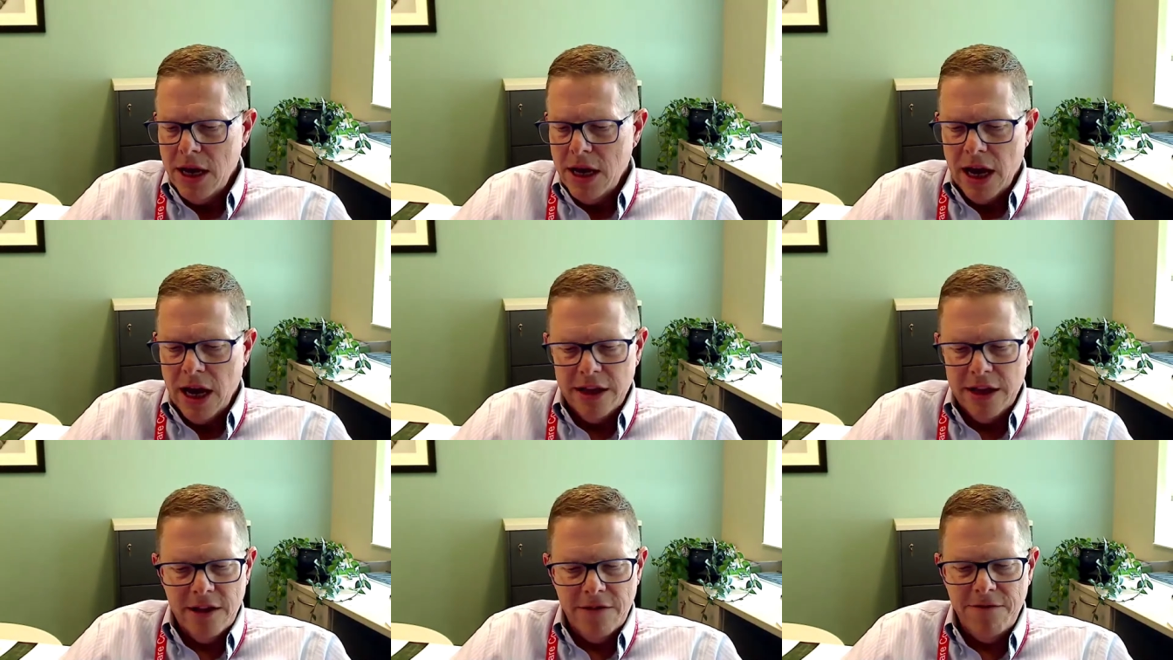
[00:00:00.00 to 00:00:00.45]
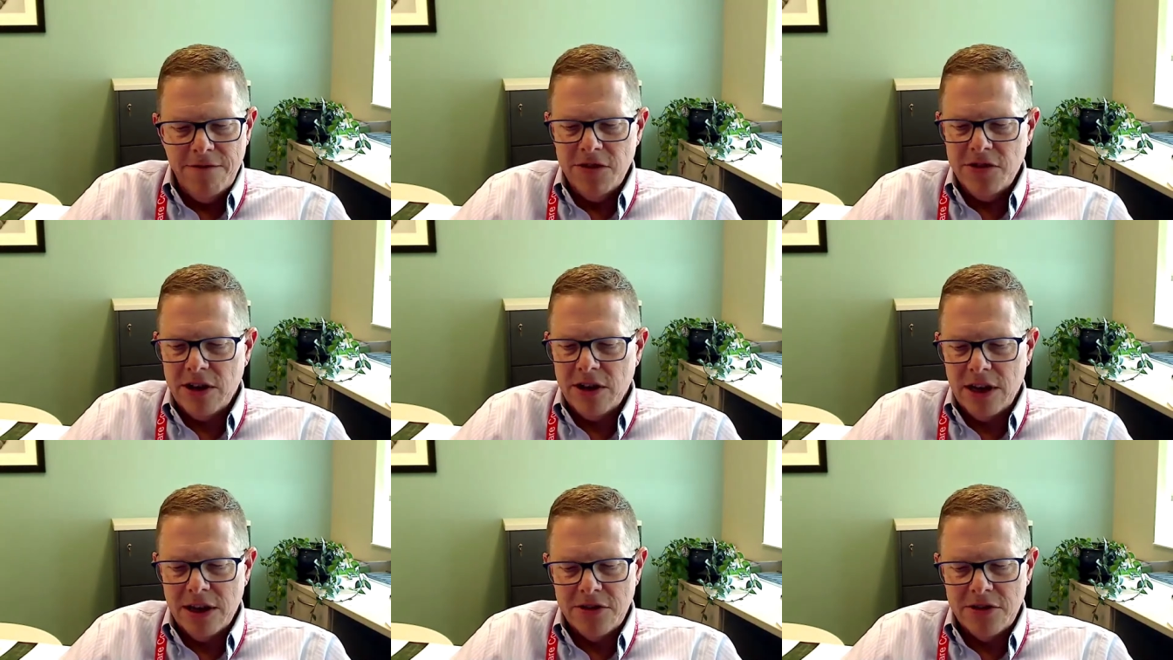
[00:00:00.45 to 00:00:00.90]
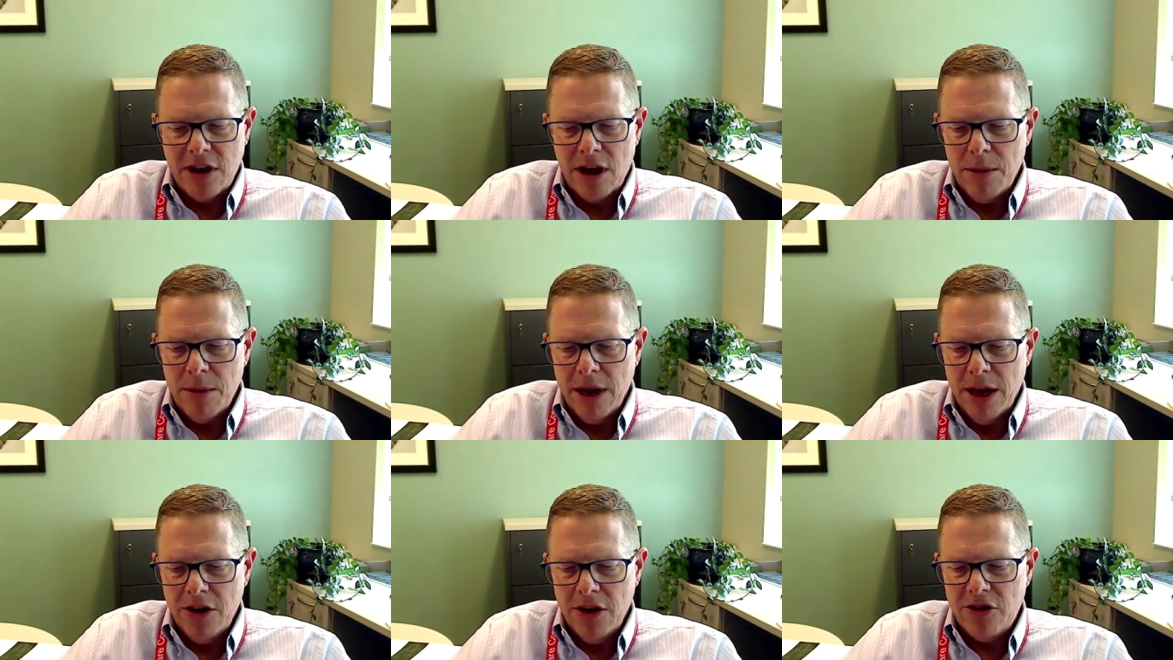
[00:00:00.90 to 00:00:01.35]
And the physical
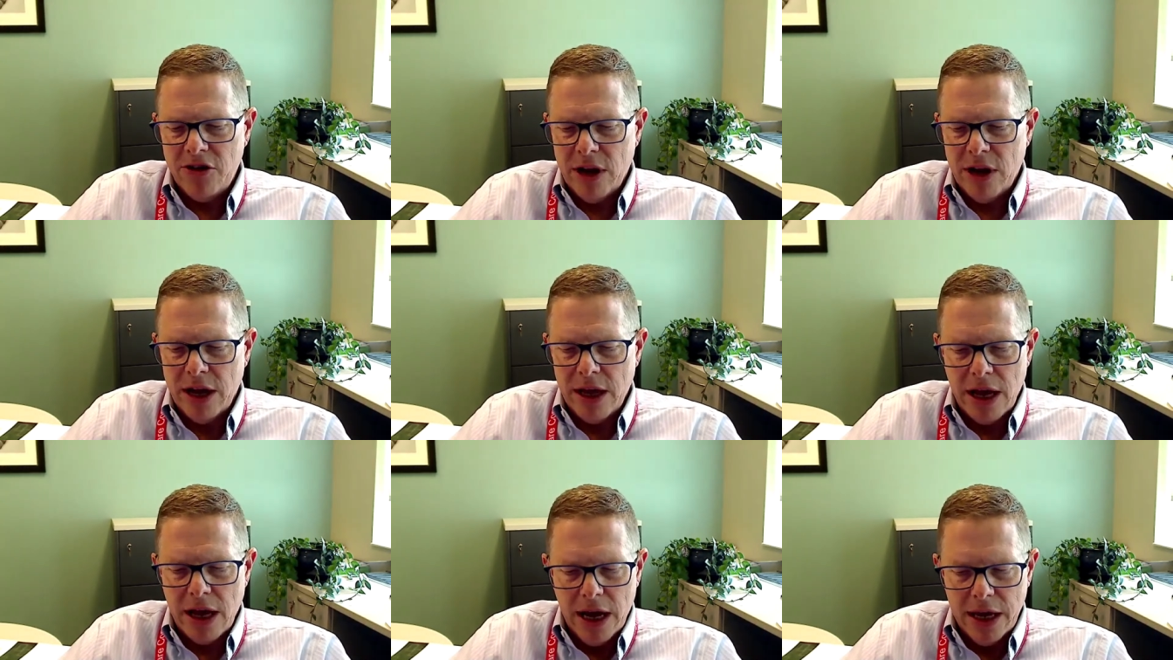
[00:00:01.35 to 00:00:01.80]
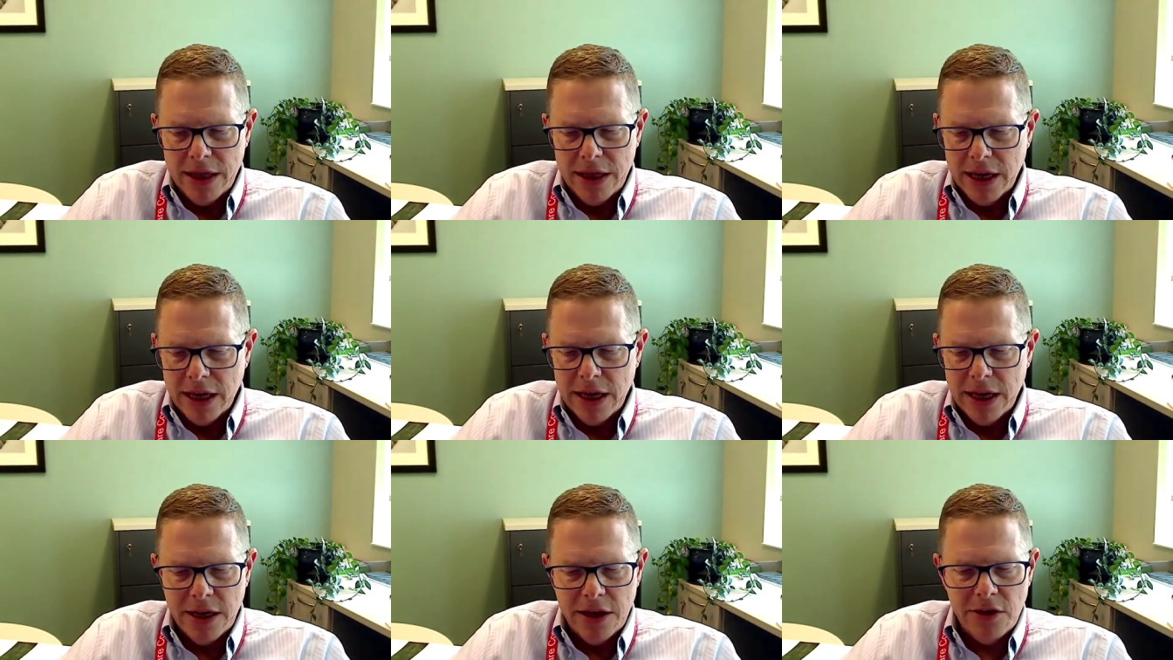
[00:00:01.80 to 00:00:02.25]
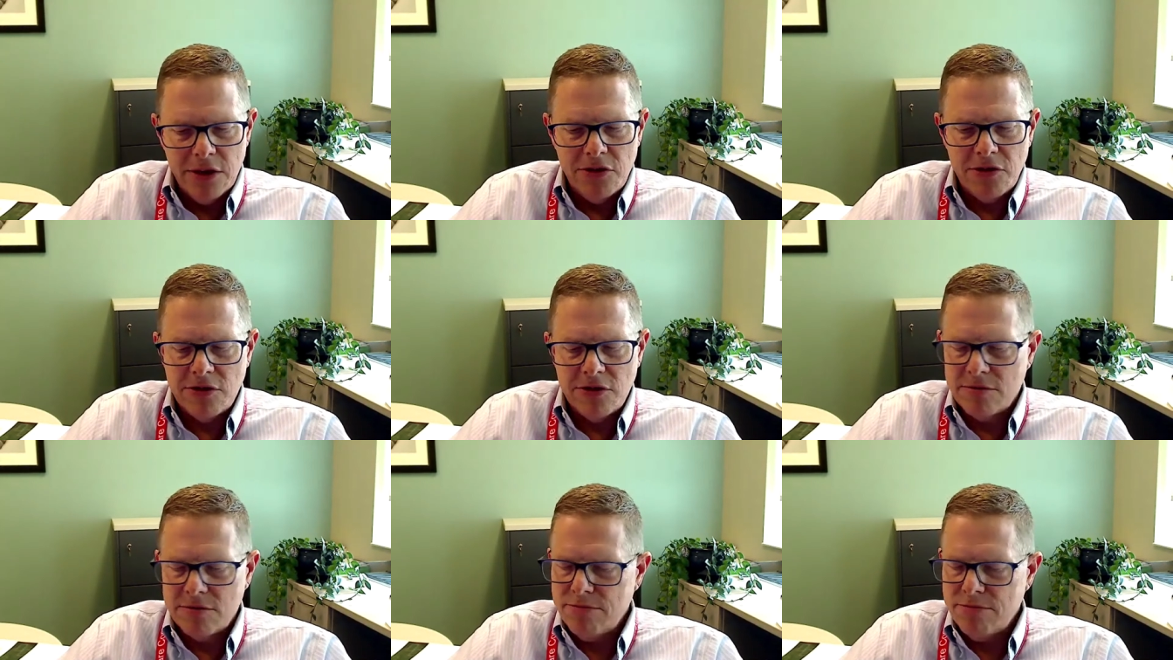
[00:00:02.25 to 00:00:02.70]
examination, I, I think it is,